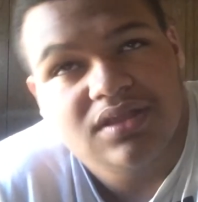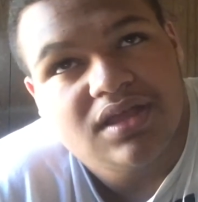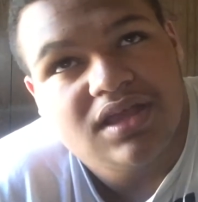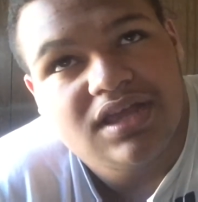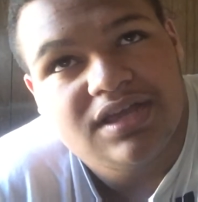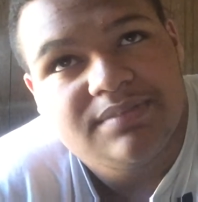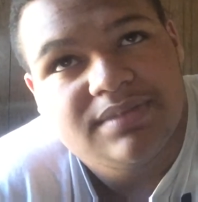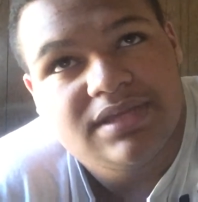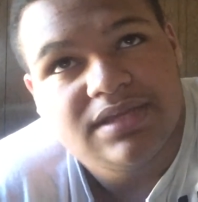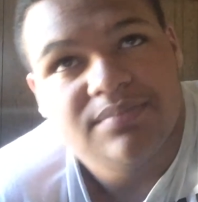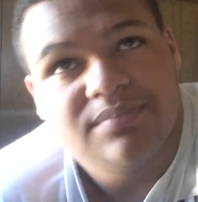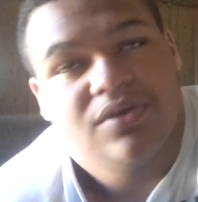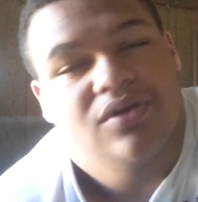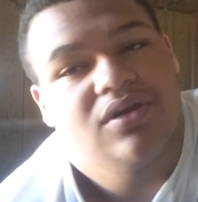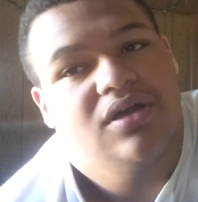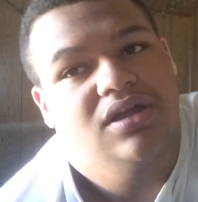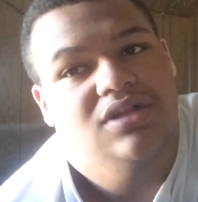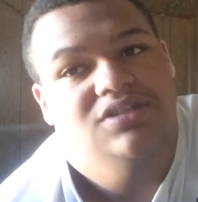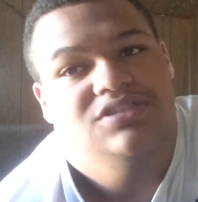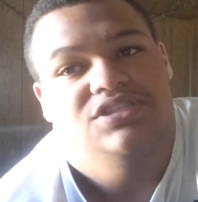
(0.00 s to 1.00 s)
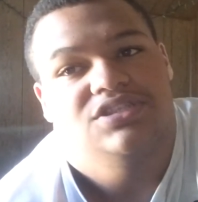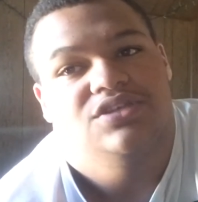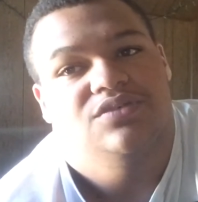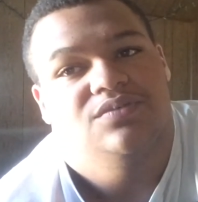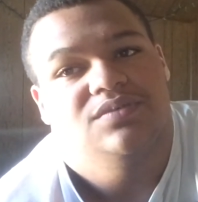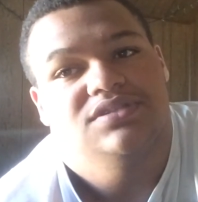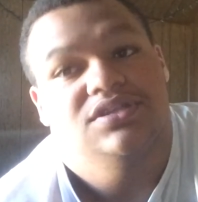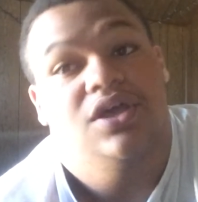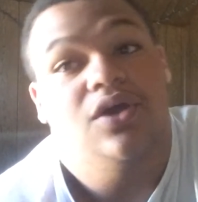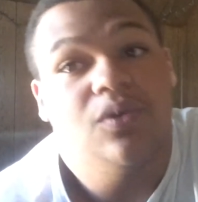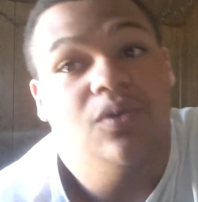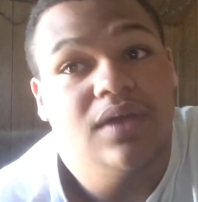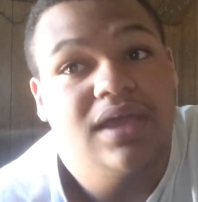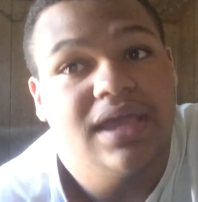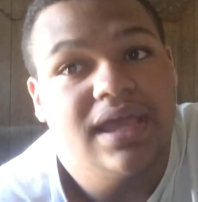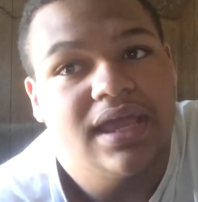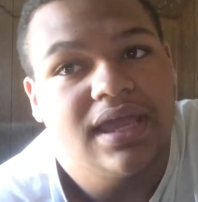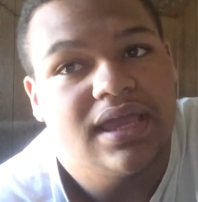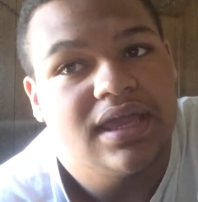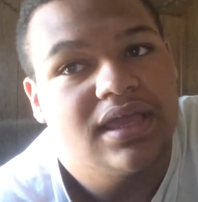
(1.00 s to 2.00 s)
I mean, Pocahontas 2 was
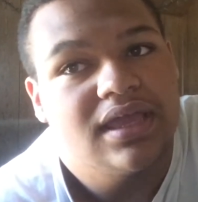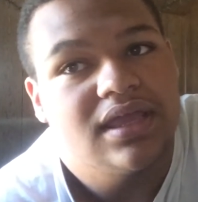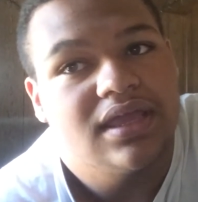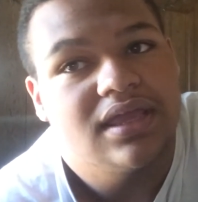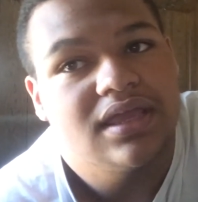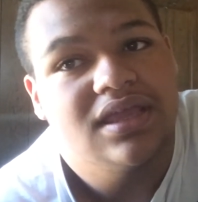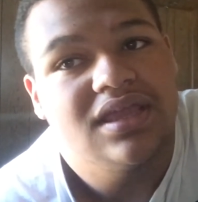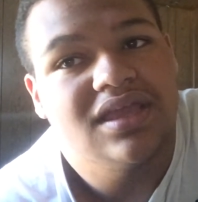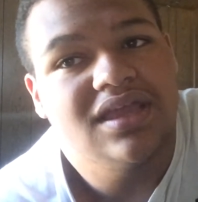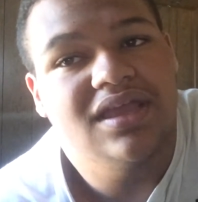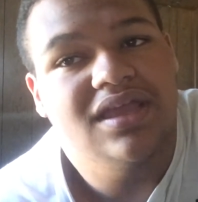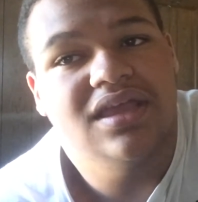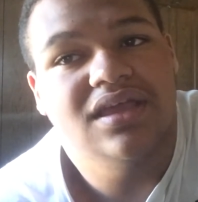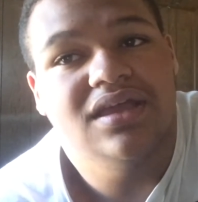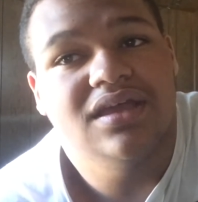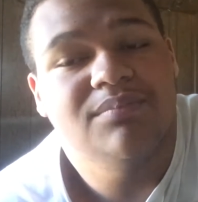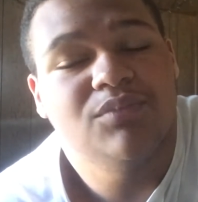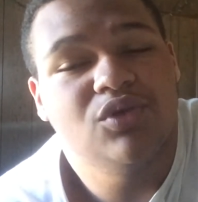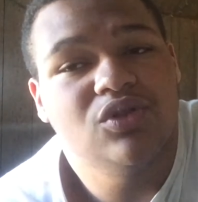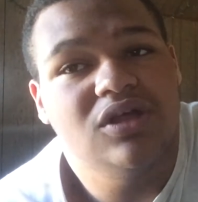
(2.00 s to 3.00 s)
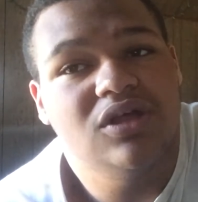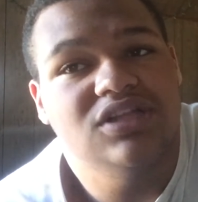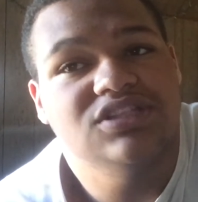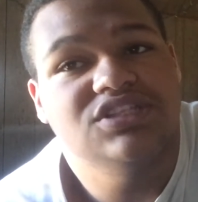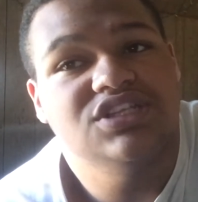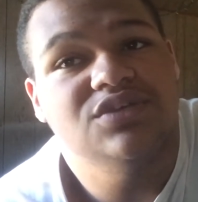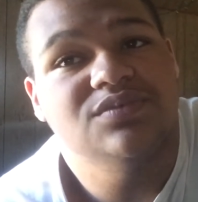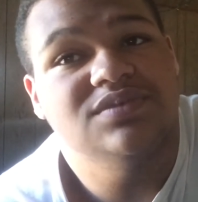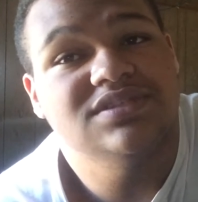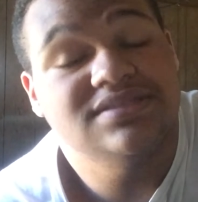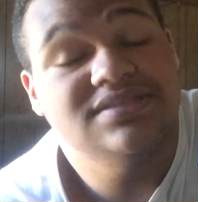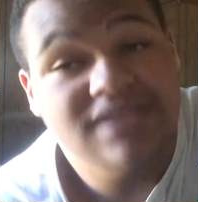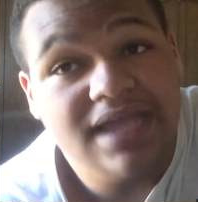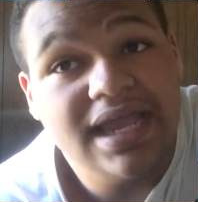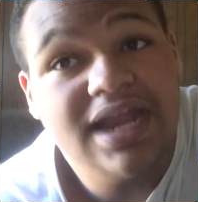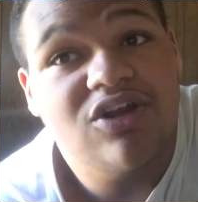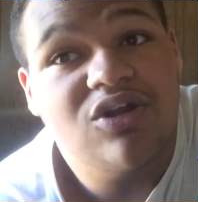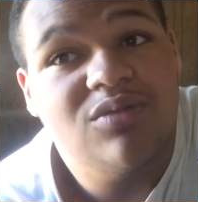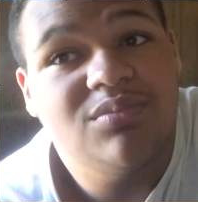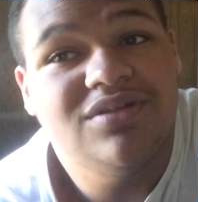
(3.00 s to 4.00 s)
okay. Mulan 2 was
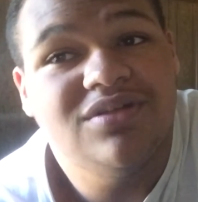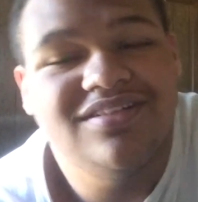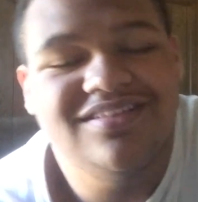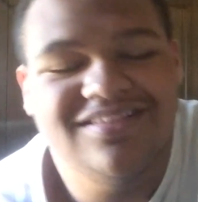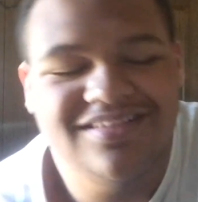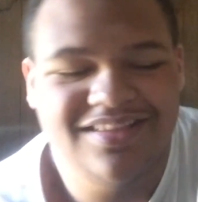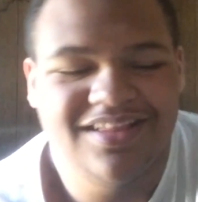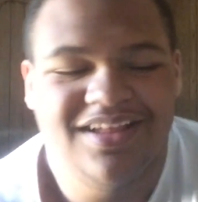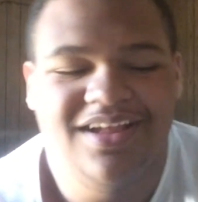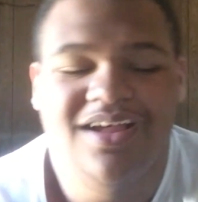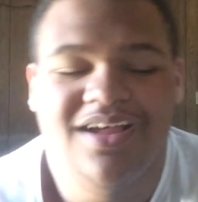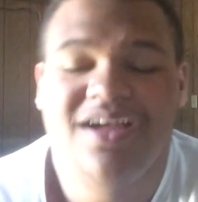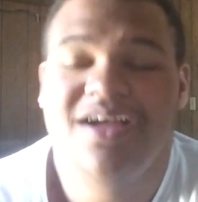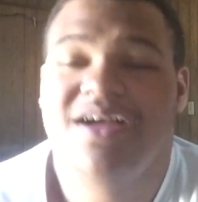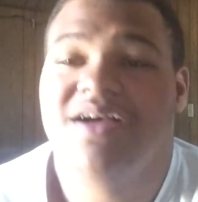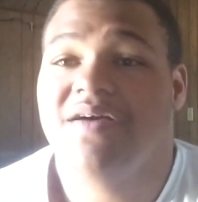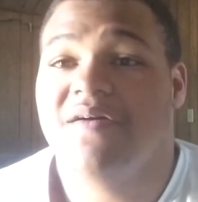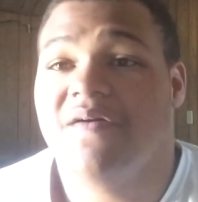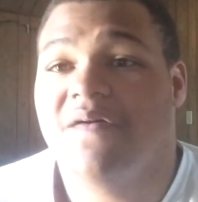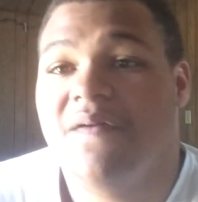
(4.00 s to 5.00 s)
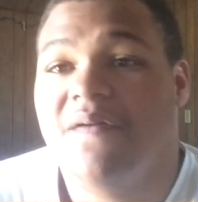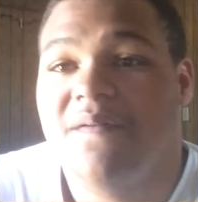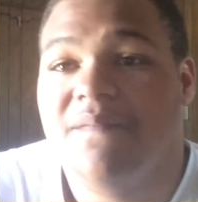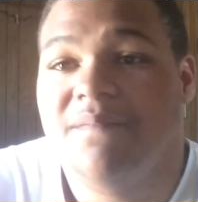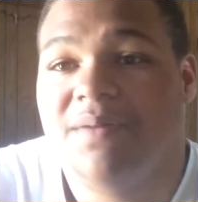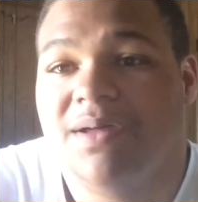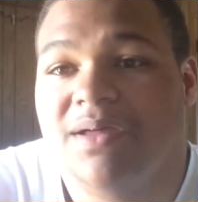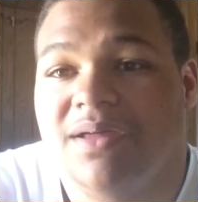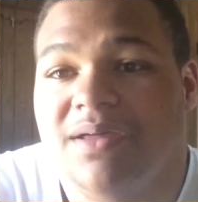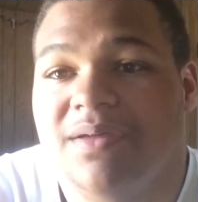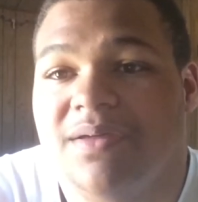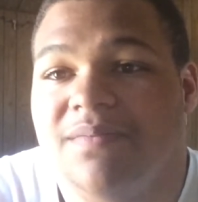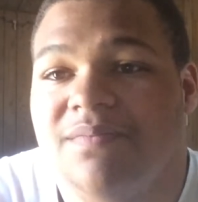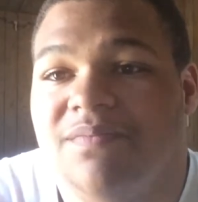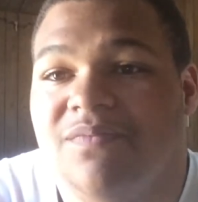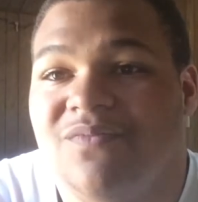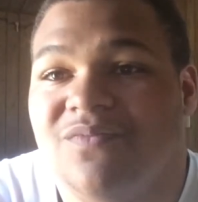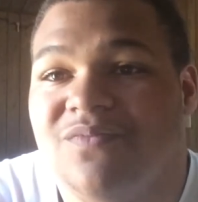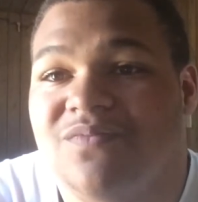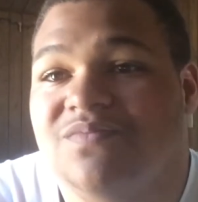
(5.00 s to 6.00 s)
terrible. But
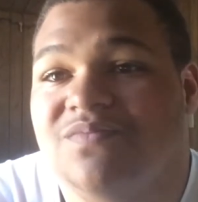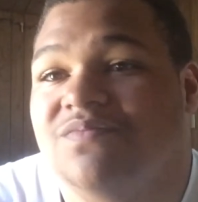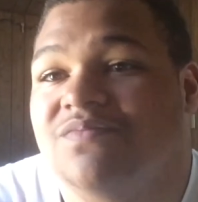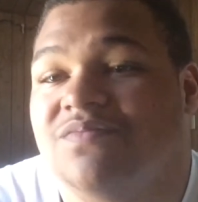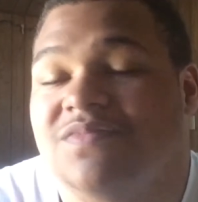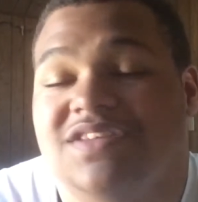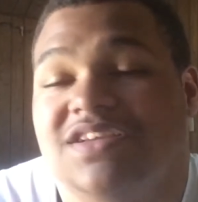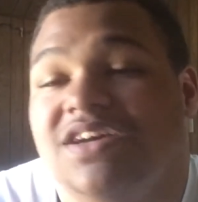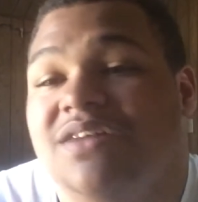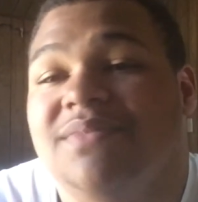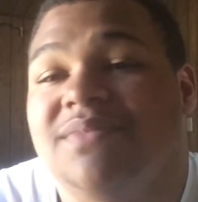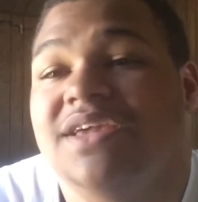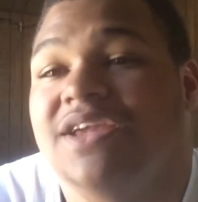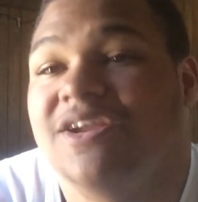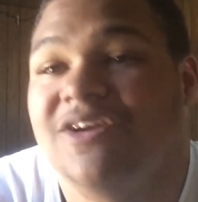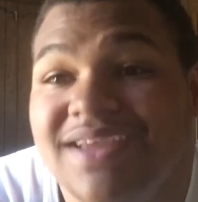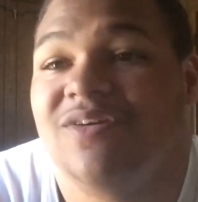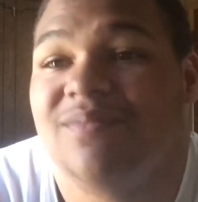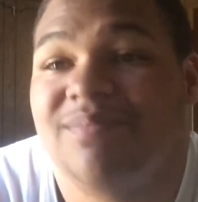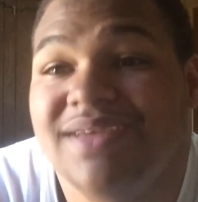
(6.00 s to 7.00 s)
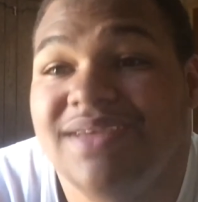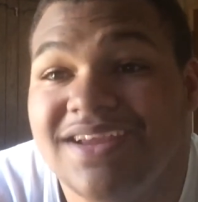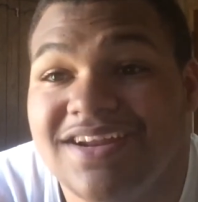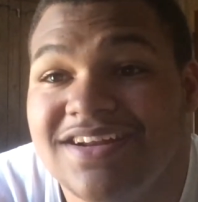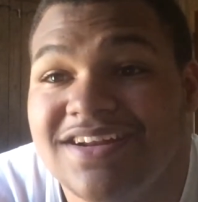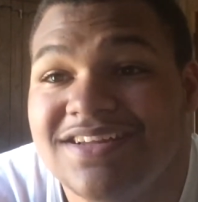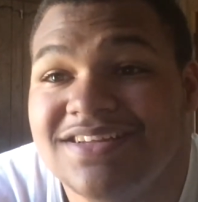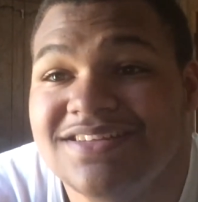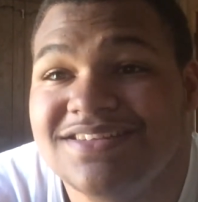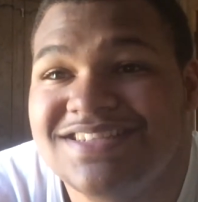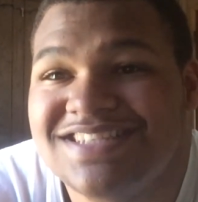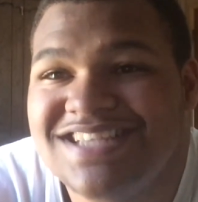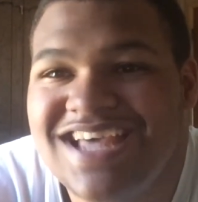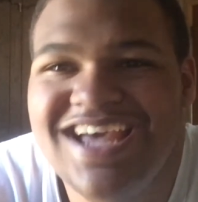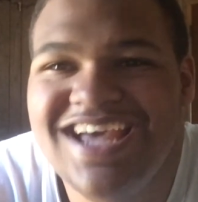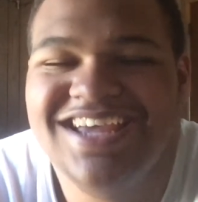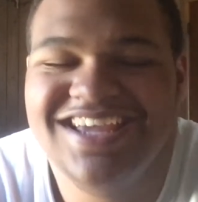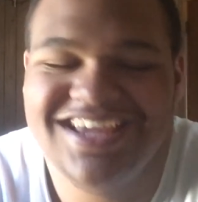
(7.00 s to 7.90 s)
tell me your opinions.